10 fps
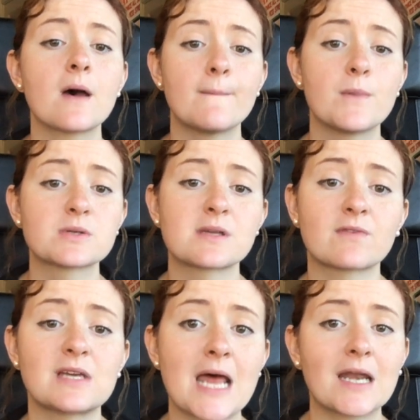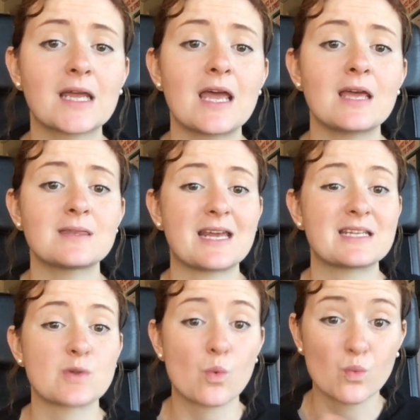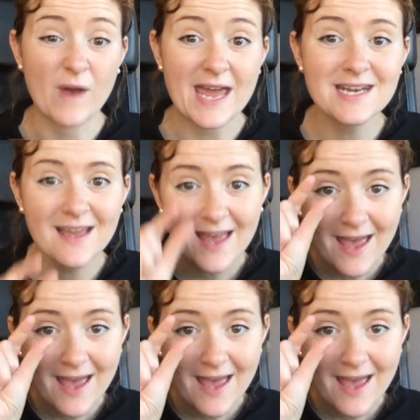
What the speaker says: most of Connecticut that is red,